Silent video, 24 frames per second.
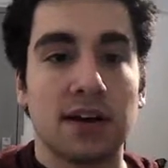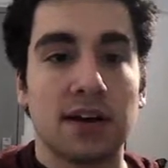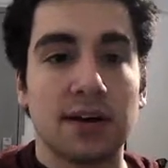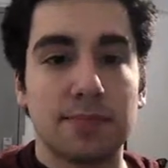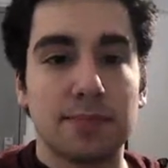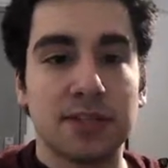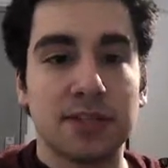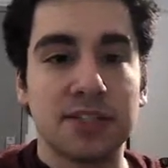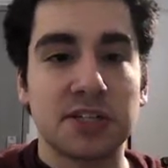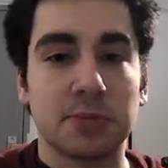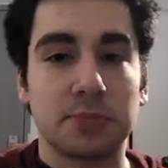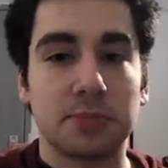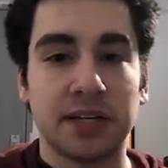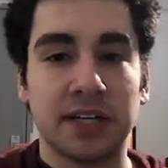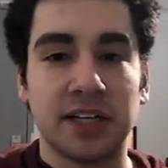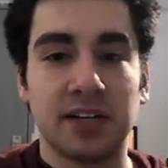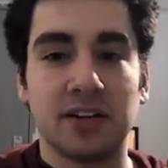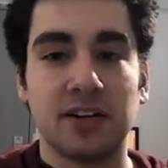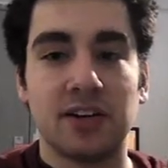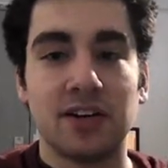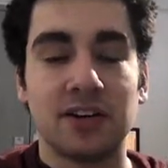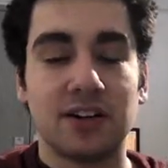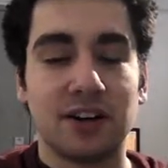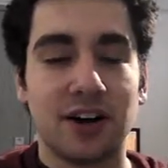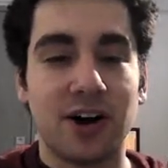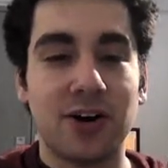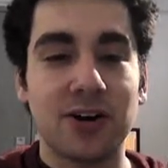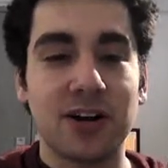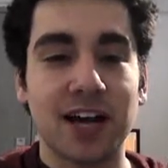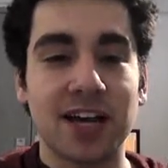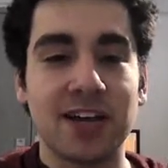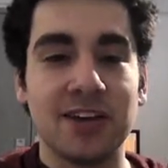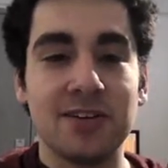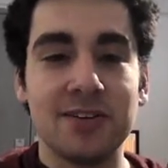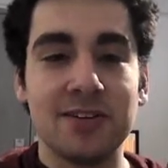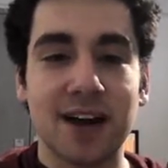Mr. Bean. Okay,
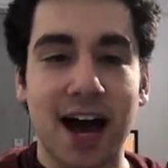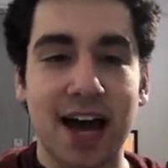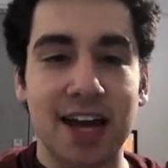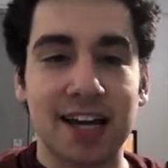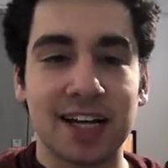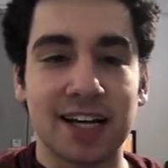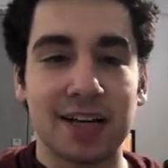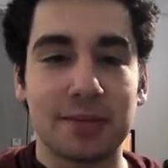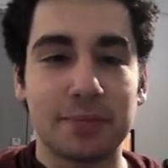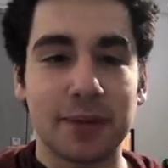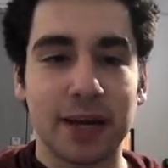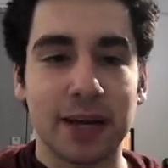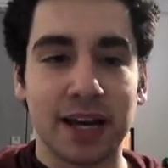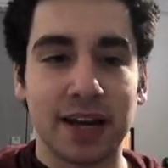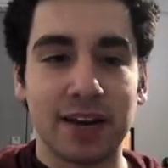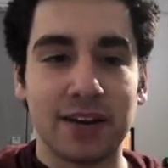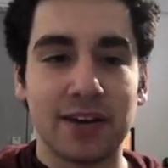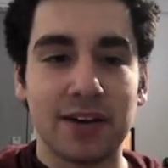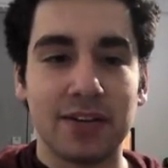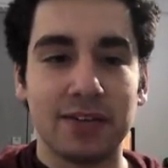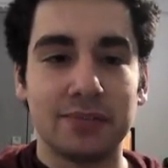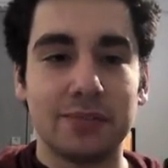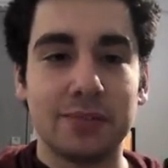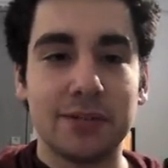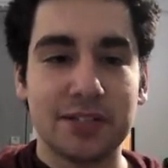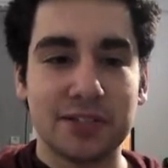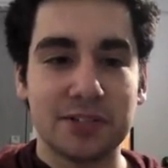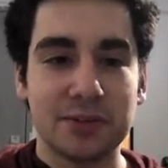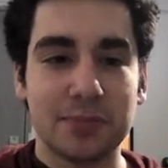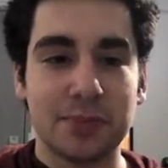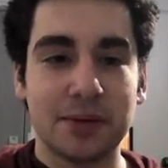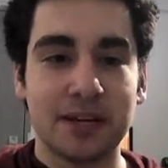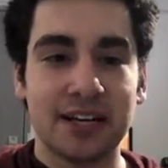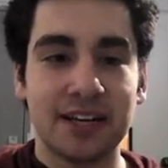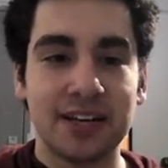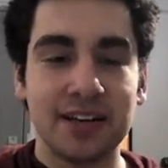you gotta admit, Mr.
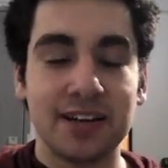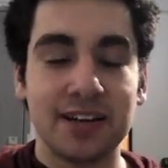Bean